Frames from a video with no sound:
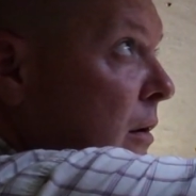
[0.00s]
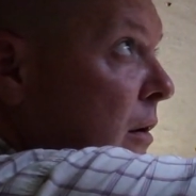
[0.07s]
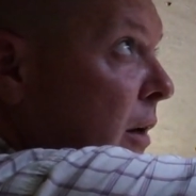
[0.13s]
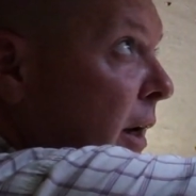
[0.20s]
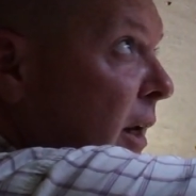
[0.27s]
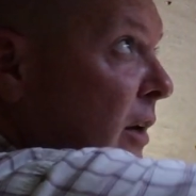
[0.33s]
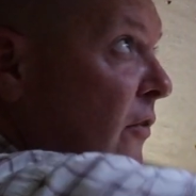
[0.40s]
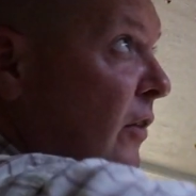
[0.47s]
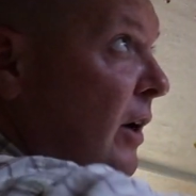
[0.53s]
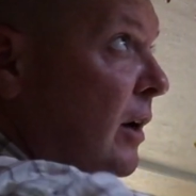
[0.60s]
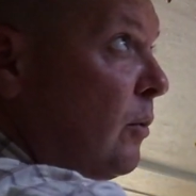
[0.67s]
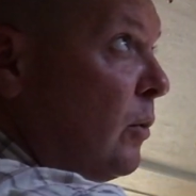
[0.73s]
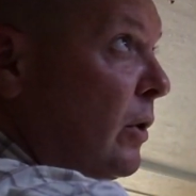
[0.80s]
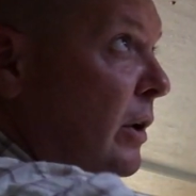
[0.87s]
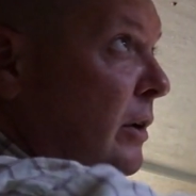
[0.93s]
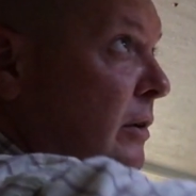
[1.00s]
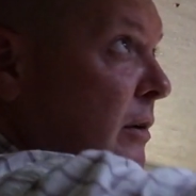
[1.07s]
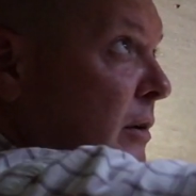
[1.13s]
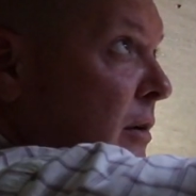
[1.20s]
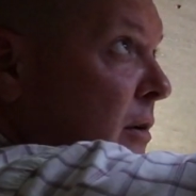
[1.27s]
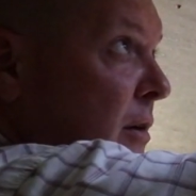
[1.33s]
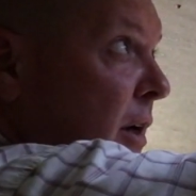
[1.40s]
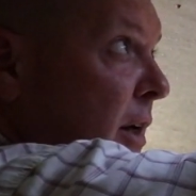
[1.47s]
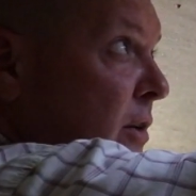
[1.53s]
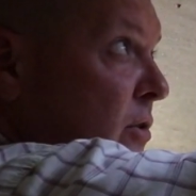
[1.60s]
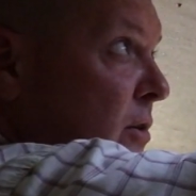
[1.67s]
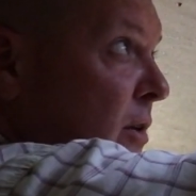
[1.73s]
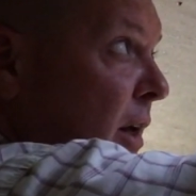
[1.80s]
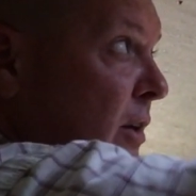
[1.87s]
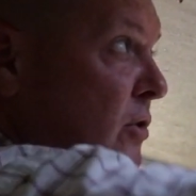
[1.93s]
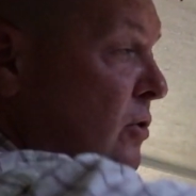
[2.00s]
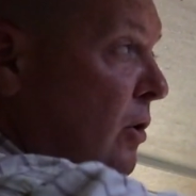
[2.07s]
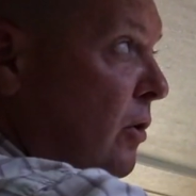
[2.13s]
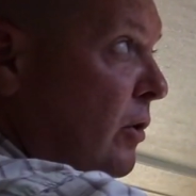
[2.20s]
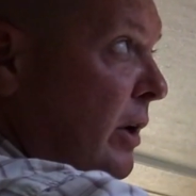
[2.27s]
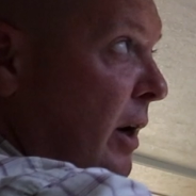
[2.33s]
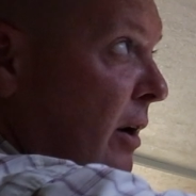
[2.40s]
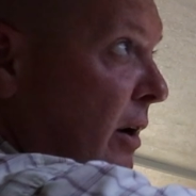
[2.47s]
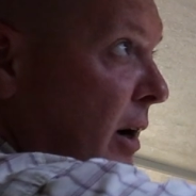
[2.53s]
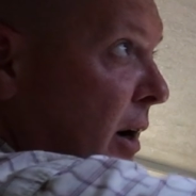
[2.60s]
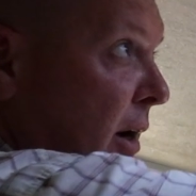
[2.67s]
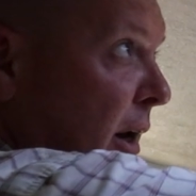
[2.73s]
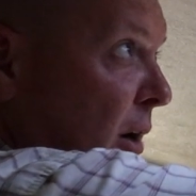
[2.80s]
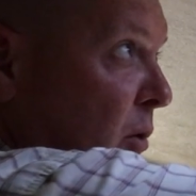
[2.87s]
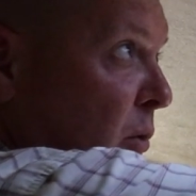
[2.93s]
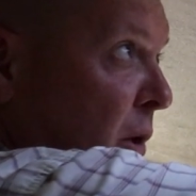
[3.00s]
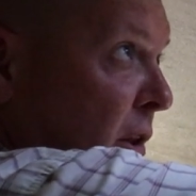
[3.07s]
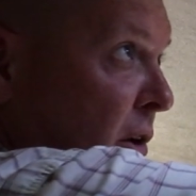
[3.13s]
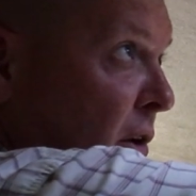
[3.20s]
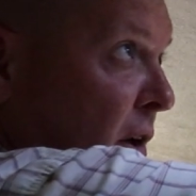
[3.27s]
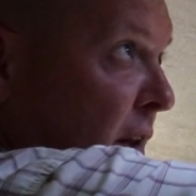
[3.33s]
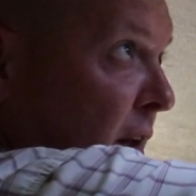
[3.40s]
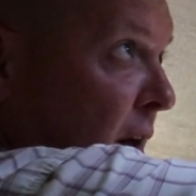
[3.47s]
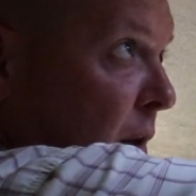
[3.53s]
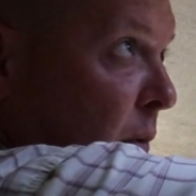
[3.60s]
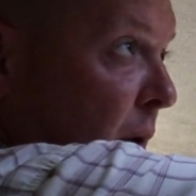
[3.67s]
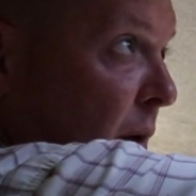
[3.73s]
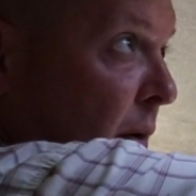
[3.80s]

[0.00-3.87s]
the fan works. So that's drawing the air out. I don't want to turn it the other way